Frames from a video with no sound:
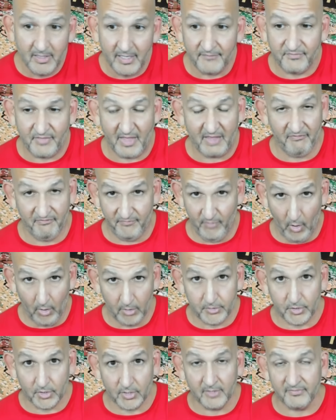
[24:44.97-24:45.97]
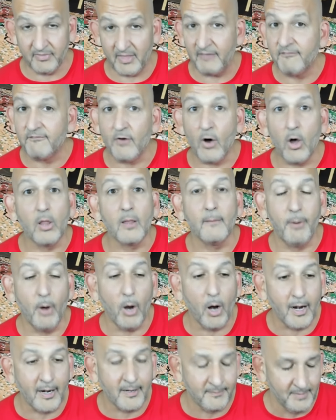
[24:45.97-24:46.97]
if they falter, if they fall
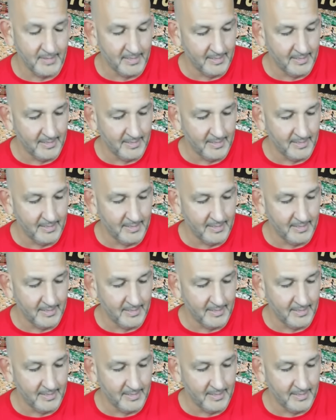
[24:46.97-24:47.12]
apart,